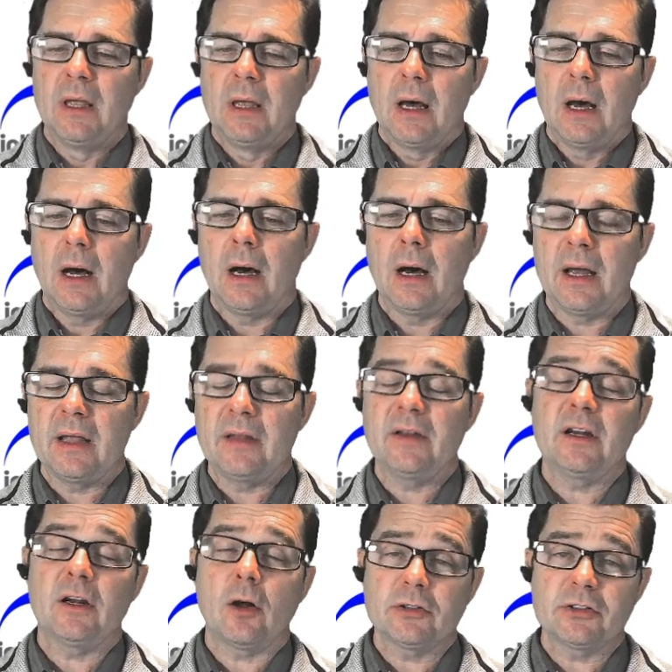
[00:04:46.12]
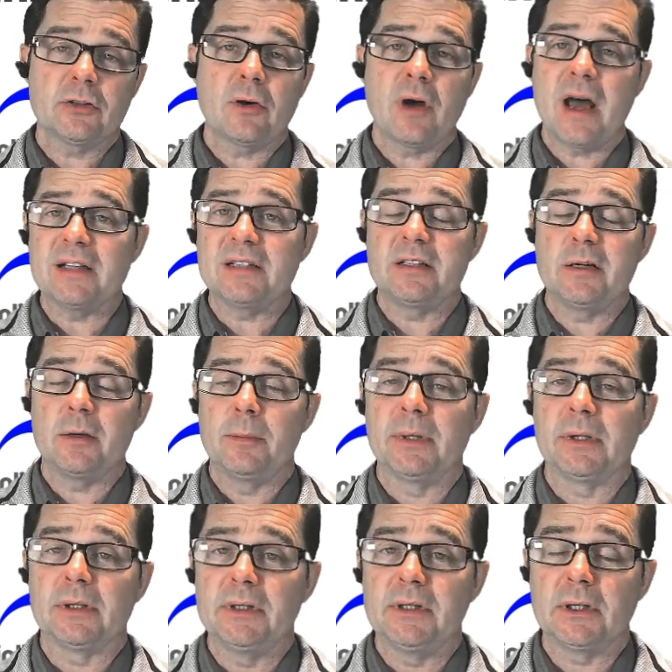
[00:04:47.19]
And it also has the
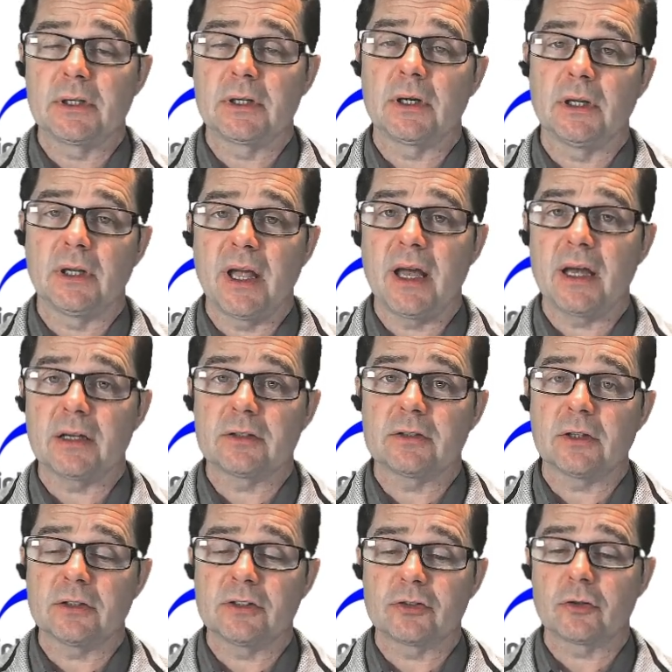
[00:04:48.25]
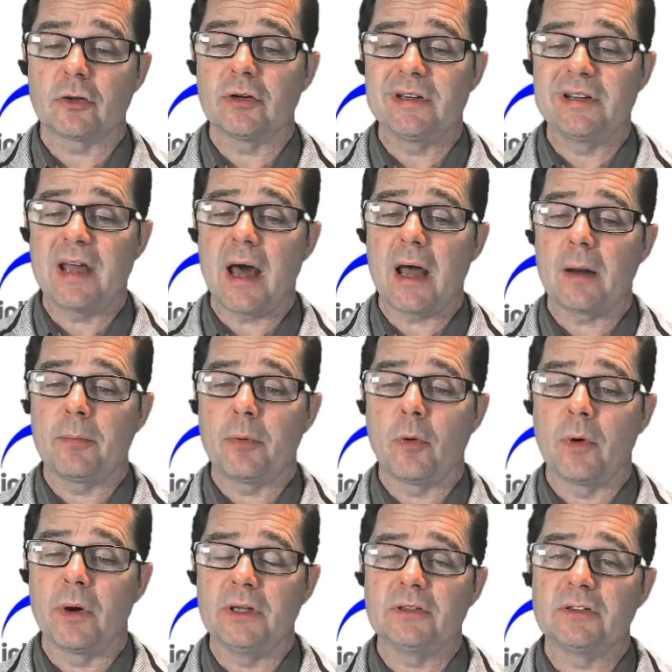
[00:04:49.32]
ability to collect certain data
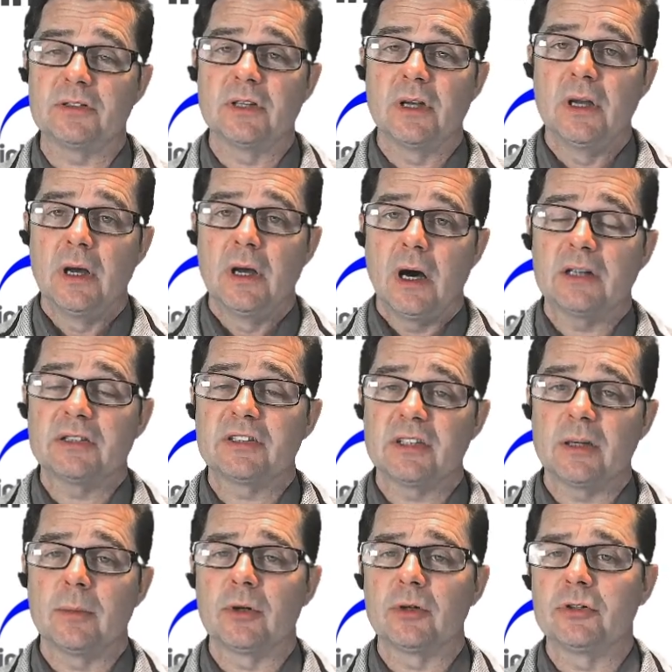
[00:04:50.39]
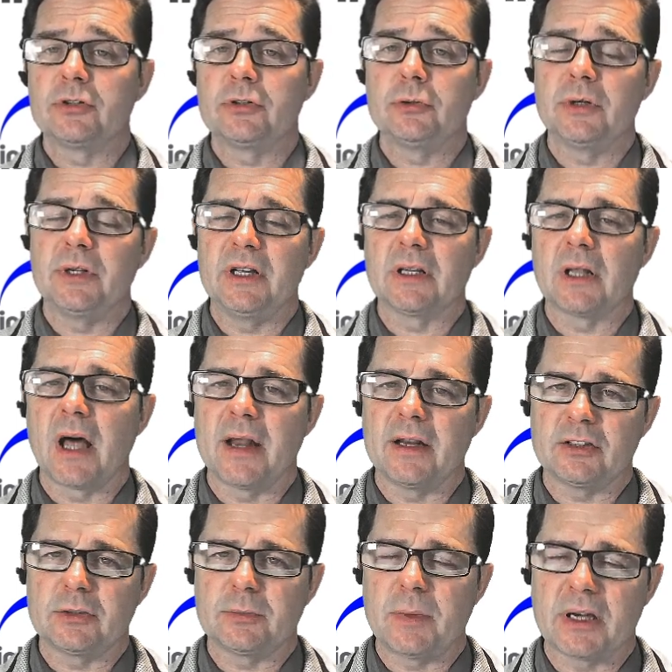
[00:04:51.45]
points similar to an inline
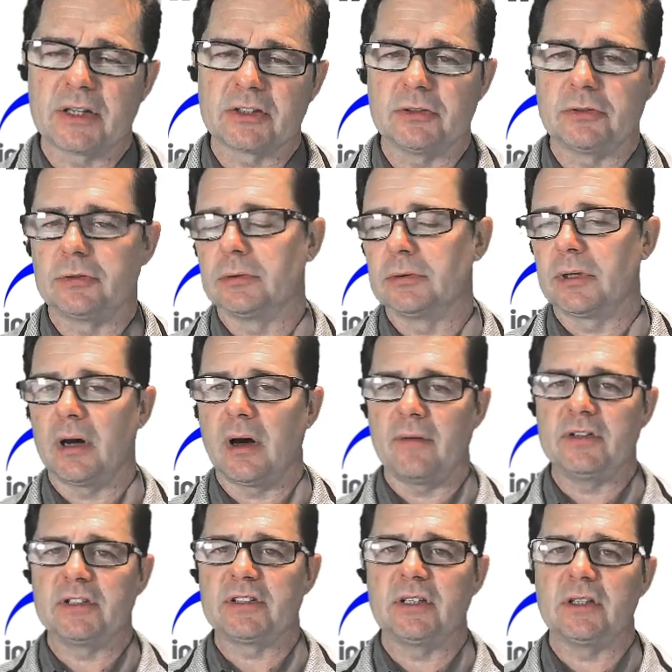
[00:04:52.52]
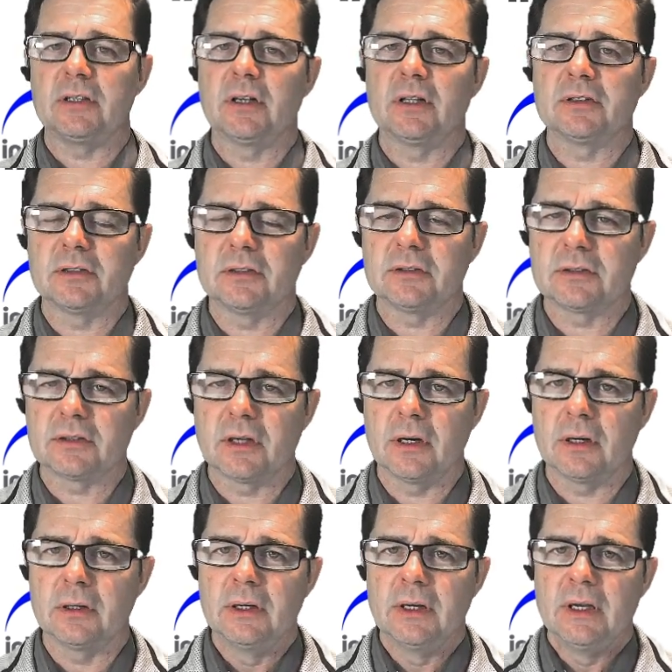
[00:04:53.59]
inspection tool. Now, obviously, it doesn't
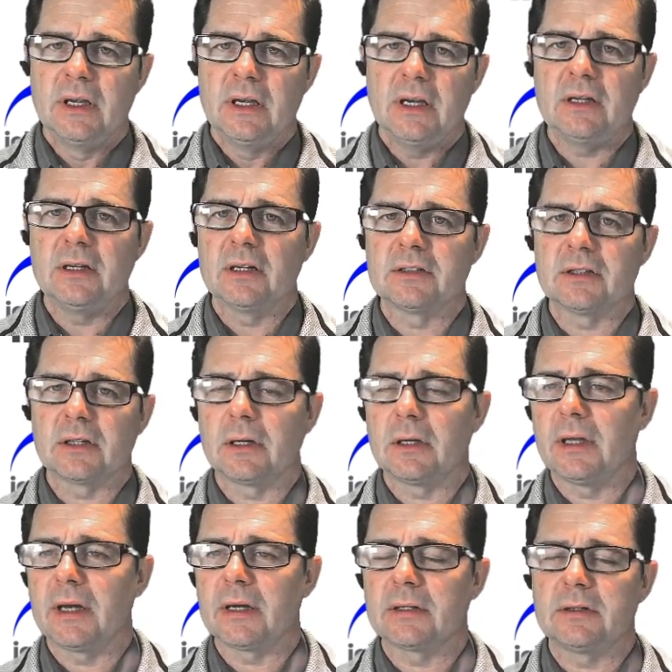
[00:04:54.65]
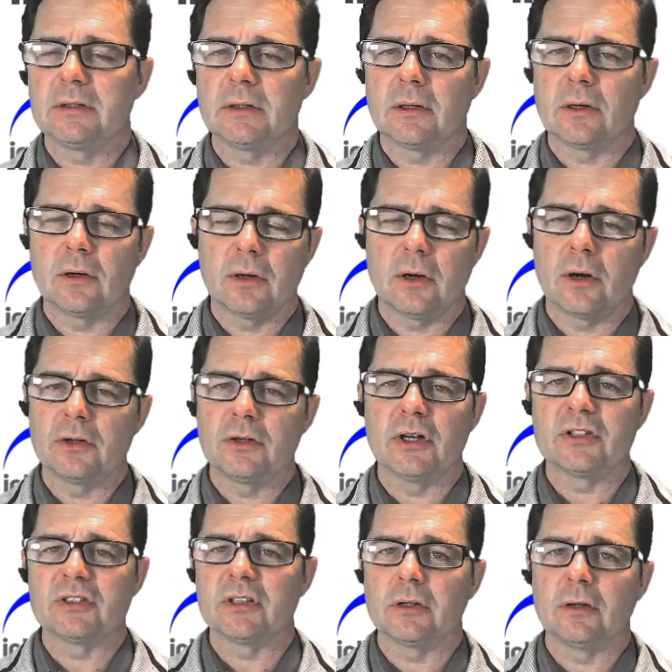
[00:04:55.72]
collect or
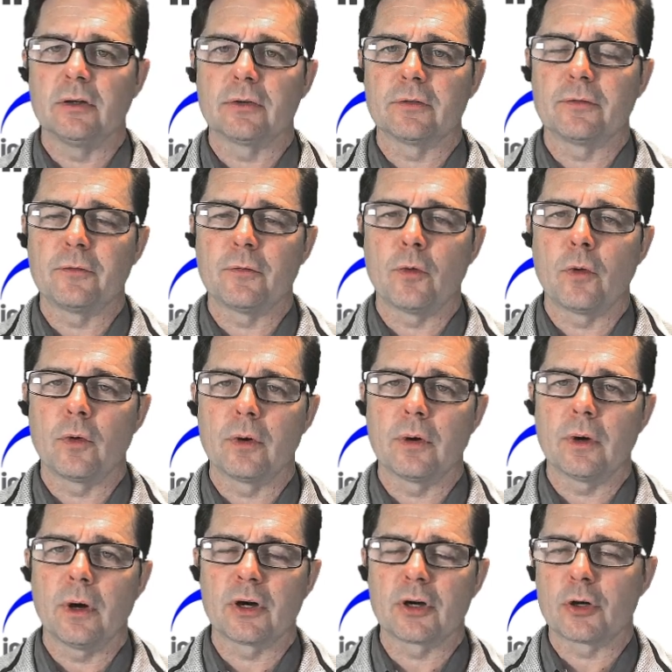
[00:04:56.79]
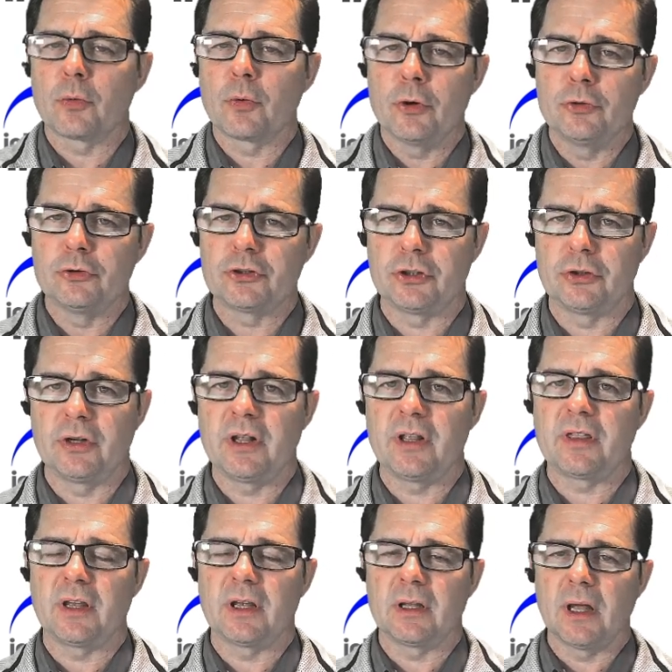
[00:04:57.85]
doesn't look for corrosion or
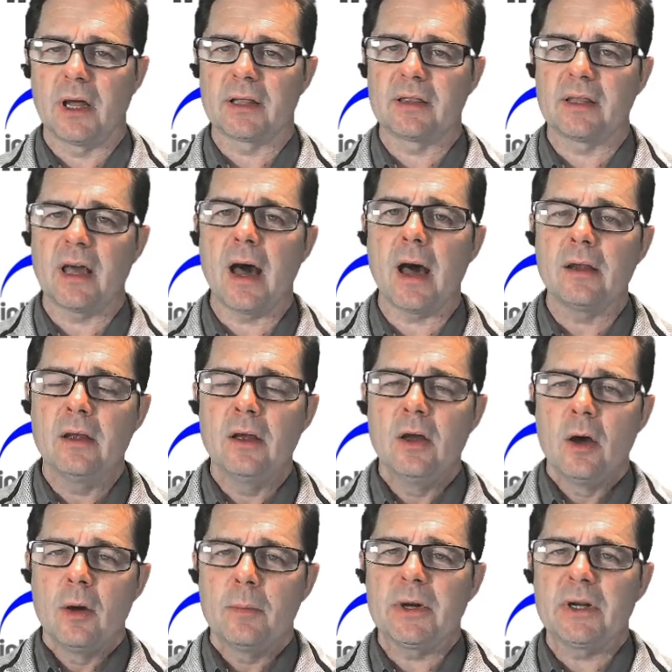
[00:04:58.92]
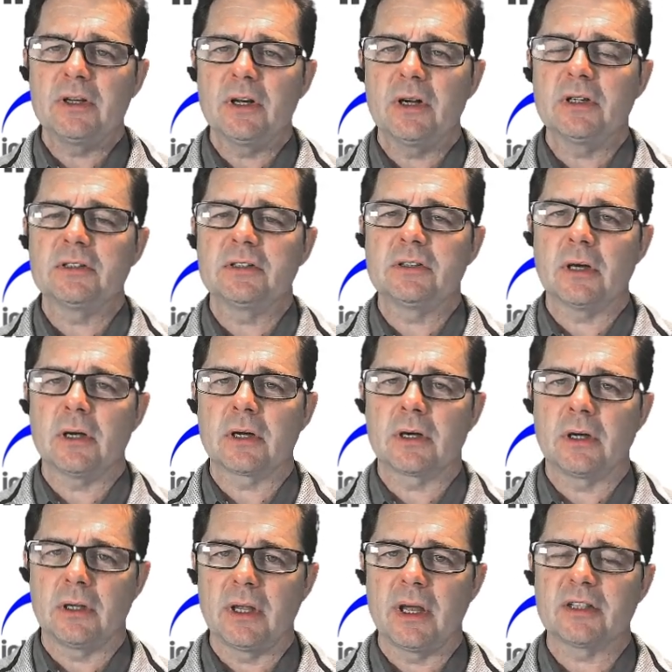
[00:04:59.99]
anything like that. but it does
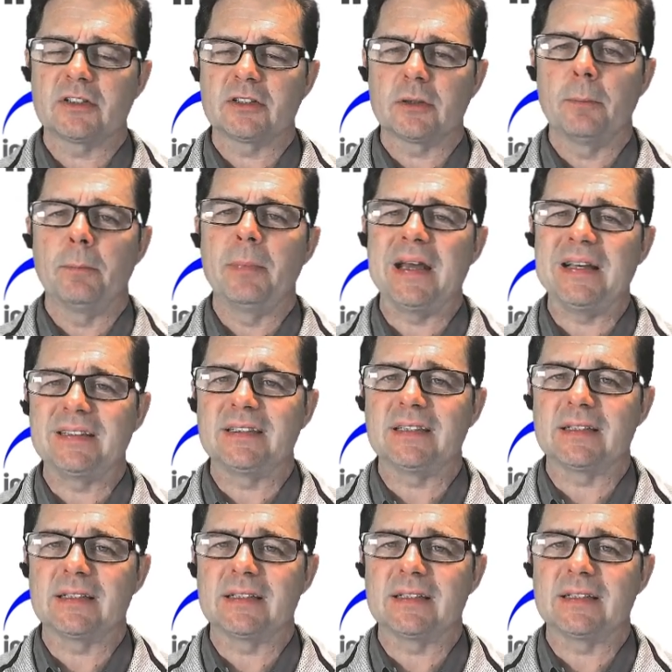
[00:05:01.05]
collect some basic